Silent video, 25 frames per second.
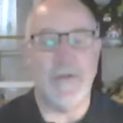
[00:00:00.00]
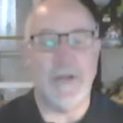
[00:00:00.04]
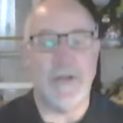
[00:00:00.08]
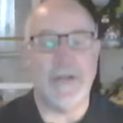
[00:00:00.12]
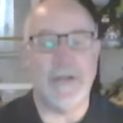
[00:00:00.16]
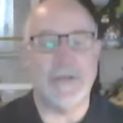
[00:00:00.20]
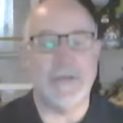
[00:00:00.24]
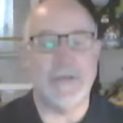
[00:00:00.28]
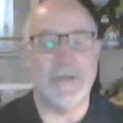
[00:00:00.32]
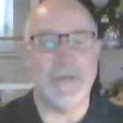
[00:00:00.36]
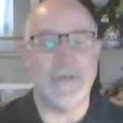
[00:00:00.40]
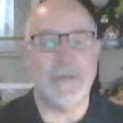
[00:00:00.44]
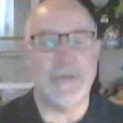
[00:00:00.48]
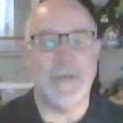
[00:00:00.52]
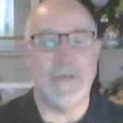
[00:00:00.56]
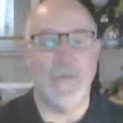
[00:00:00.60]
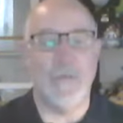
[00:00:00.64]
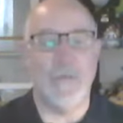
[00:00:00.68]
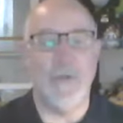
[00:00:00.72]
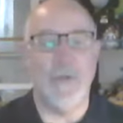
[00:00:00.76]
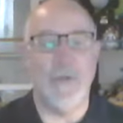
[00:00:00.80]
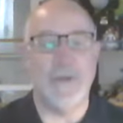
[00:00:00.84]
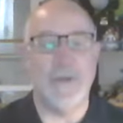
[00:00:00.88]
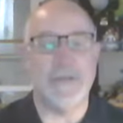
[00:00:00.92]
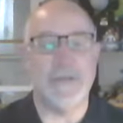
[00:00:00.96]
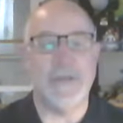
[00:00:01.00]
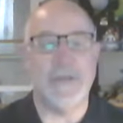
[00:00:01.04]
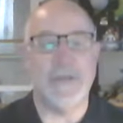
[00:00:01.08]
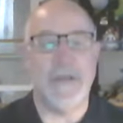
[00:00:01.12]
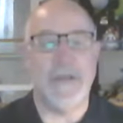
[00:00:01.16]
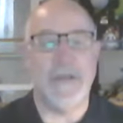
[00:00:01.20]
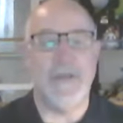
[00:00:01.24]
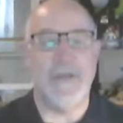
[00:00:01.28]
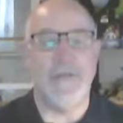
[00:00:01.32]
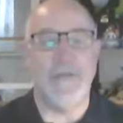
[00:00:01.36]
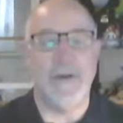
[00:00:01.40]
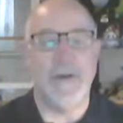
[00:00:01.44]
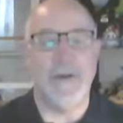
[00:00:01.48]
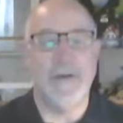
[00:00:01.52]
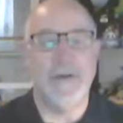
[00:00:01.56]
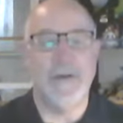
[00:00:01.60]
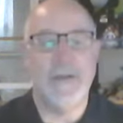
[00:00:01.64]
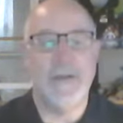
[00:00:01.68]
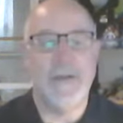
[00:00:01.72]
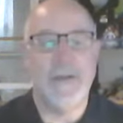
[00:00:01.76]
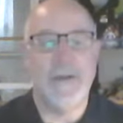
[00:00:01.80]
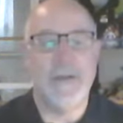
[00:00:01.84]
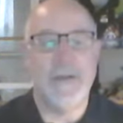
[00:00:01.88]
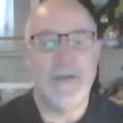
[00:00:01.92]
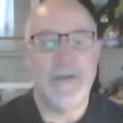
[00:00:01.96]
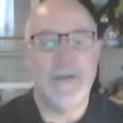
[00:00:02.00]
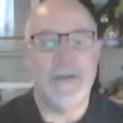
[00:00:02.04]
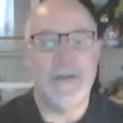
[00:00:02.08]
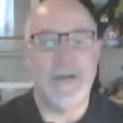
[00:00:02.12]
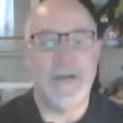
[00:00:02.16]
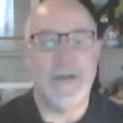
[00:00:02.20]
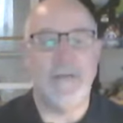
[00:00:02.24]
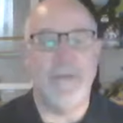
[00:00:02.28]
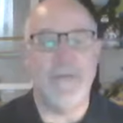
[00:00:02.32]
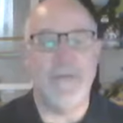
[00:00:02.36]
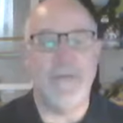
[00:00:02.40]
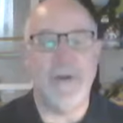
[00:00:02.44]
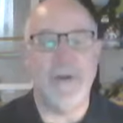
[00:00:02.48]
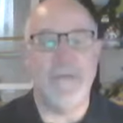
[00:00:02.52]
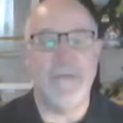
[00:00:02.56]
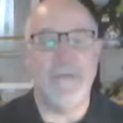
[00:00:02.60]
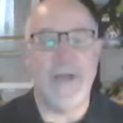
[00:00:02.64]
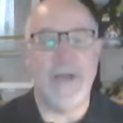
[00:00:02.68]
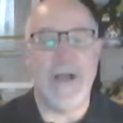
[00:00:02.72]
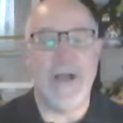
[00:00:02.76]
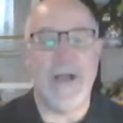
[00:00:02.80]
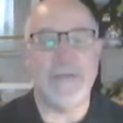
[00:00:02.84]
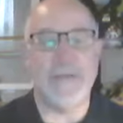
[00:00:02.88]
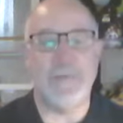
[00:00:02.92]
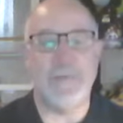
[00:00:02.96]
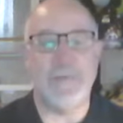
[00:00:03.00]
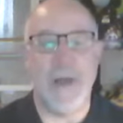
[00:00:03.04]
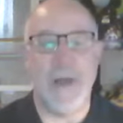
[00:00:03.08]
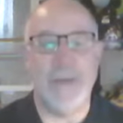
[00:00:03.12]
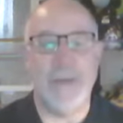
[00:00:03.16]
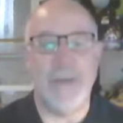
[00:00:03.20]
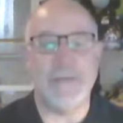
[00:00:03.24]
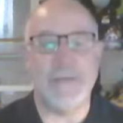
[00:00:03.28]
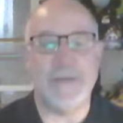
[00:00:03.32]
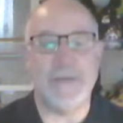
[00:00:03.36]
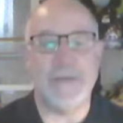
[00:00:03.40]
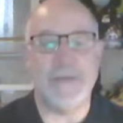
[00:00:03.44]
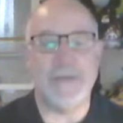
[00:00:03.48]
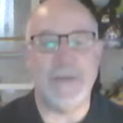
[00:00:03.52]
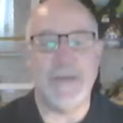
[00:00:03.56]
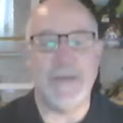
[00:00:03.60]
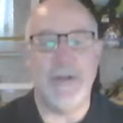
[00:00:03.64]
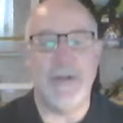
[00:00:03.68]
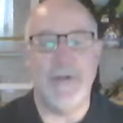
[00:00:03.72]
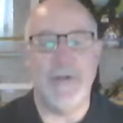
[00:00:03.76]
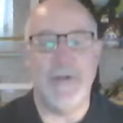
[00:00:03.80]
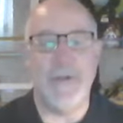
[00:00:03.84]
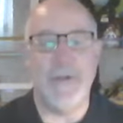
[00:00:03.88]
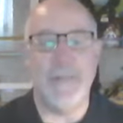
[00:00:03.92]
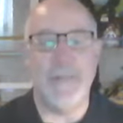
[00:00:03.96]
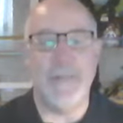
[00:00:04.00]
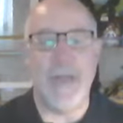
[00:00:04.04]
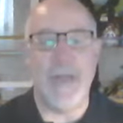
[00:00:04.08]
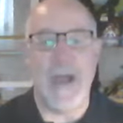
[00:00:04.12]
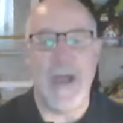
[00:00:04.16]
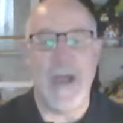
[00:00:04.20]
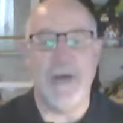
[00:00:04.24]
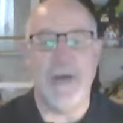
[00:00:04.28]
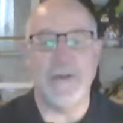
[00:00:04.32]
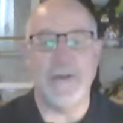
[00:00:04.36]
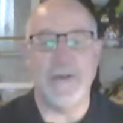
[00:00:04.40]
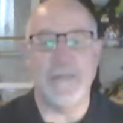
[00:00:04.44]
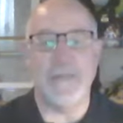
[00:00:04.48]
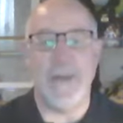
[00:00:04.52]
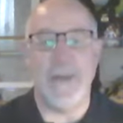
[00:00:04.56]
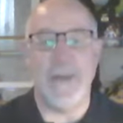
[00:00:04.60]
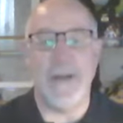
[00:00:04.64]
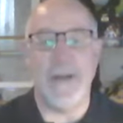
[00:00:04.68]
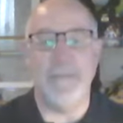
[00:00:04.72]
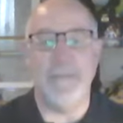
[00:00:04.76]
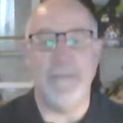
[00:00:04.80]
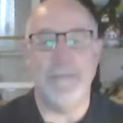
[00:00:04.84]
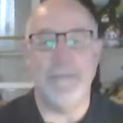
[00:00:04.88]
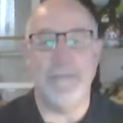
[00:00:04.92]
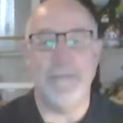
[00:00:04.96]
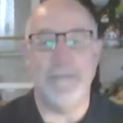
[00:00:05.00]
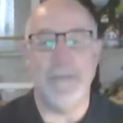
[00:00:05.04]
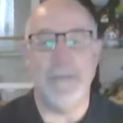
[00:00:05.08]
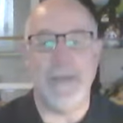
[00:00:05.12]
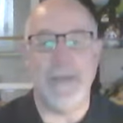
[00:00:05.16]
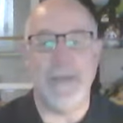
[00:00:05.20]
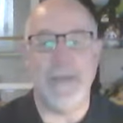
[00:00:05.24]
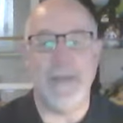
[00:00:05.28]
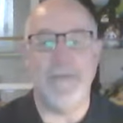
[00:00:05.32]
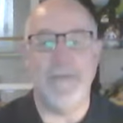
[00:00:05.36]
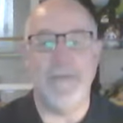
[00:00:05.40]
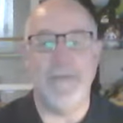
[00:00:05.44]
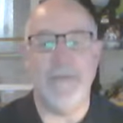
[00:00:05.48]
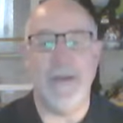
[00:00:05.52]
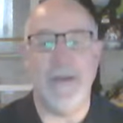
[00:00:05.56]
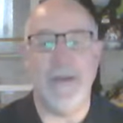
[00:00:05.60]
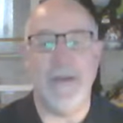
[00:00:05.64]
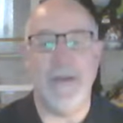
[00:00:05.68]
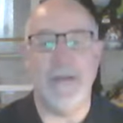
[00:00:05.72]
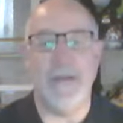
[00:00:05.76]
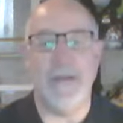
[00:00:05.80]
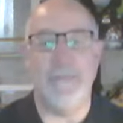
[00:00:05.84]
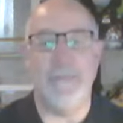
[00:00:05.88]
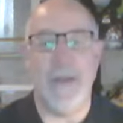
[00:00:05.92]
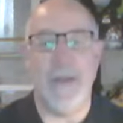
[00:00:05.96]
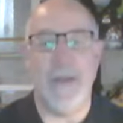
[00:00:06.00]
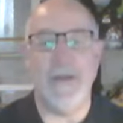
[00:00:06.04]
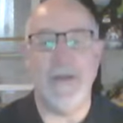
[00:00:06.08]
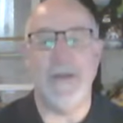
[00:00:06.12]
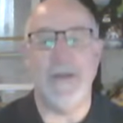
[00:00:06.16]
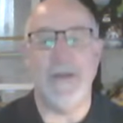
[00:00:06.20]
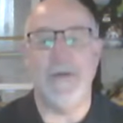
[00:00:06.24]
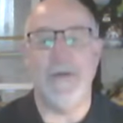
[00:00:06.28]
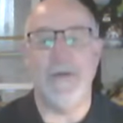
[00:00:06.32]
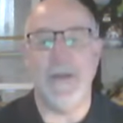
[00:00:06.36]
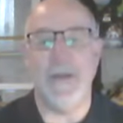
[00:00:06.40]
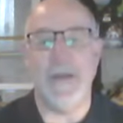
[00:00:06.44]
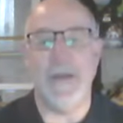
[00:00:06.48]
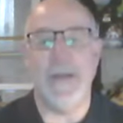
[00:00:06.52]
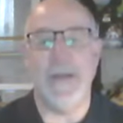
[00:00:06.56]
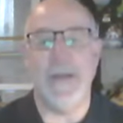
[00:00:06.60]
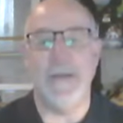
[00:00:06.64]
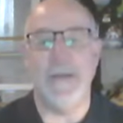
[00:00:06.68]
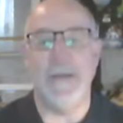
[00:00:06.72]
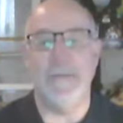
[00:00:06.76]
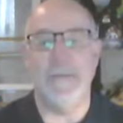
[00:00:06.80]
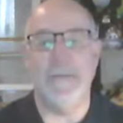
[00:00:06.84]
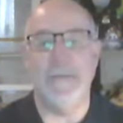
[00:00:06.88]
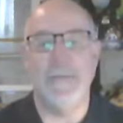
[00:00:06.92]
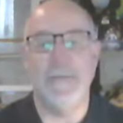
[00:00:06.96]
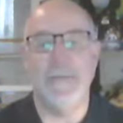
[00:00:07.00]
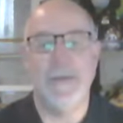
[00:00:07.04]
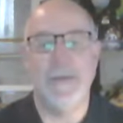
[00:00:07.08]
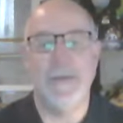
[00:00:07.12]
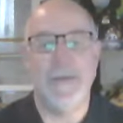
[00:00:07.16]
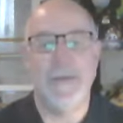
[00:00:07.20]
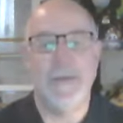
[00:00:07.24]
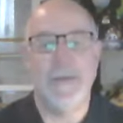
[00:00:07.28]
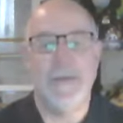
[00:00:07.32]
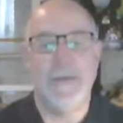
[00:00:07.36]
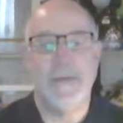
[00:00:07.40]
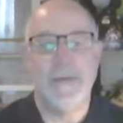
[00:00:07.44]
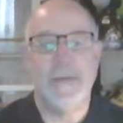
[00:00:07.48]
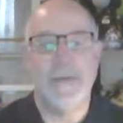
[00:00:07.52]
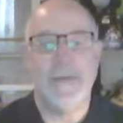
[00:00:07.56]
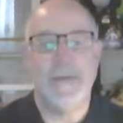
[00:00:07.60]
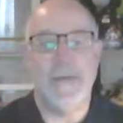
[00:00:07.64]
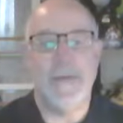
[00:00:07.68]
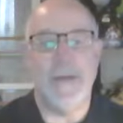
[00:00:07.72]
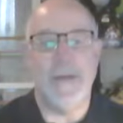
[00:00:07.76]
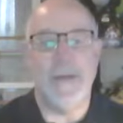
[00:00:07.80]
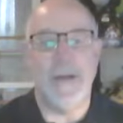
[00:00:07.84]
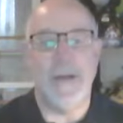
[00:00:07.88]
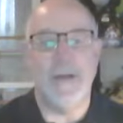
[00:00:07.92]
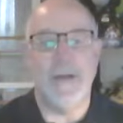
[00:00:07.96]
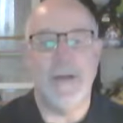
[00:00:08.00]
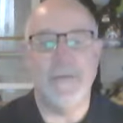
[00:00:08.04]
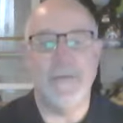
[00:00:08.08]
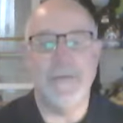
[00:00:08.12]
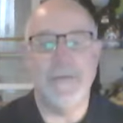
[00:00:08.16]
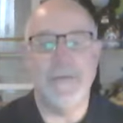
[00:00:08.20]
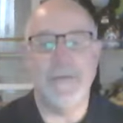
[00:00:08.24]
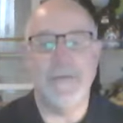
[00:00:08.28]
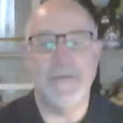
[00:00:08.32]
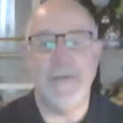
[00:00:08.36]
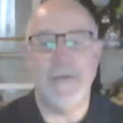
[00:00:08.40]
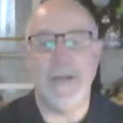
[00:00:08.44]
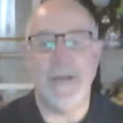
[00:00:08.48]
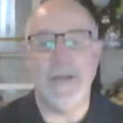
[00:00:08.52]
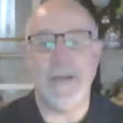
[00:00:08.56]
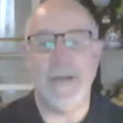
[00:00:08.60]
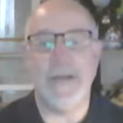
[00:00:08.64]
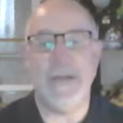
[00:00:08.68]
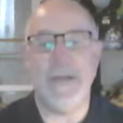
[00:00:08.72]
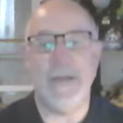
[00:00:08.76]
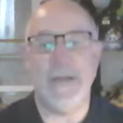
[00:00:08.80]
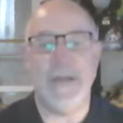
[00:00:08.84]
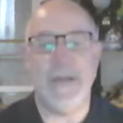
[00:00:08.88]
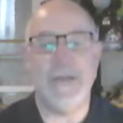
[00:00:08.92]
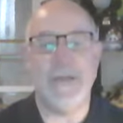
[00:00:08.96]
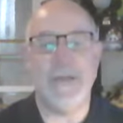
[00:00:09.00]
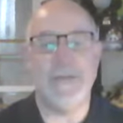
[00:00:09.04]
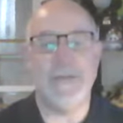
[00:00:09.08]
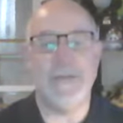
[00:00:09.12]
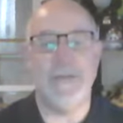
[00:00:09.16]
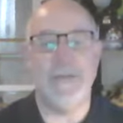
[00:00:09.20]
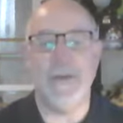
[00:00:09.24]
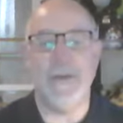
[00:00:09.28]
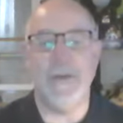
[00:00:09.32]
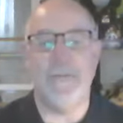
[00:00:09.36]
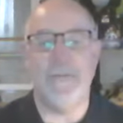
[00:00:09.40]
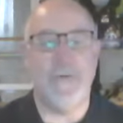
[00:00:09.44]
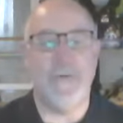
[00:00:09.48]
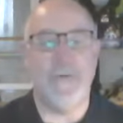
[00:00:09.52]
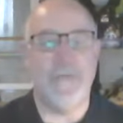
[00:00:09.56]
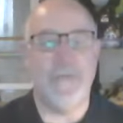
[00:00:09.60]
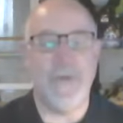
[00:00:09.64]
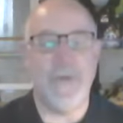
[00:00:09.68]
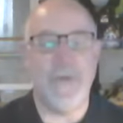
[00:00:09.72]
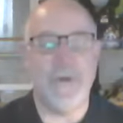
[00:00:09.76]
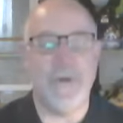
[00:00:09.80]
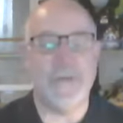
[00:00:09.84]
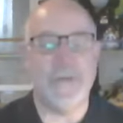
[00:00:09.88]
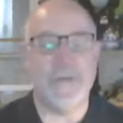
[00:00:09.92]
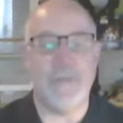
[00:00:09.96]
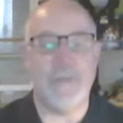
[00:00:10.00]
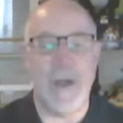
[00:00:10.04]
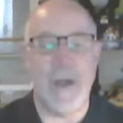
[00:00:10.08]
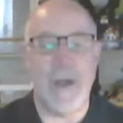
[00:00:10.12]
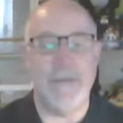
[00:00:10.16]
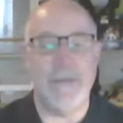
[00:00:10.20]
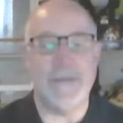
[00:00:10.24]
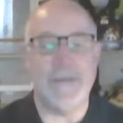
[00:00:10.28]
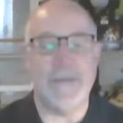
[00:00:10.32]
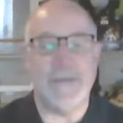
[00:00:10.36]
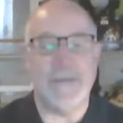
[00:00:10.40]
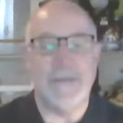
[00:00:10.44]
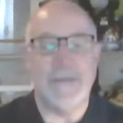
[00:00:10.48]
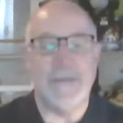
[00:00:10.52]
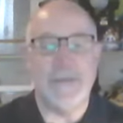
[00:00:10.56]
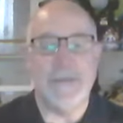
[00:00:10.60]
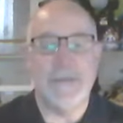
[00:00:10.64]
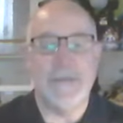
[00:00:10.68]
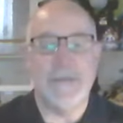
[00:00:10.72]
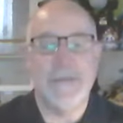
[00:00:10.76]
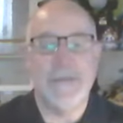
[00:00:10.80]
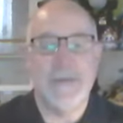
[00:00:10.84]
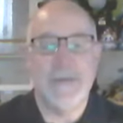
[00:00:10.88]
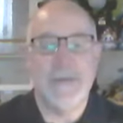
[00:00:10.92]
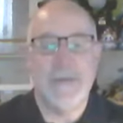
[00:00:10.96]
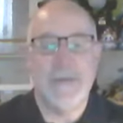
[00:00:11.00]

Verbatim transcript: like it's worse than ever. The comfort of God's promises can only be ours by believing and depending on Him, you know. And He He's going to fulfill His promises,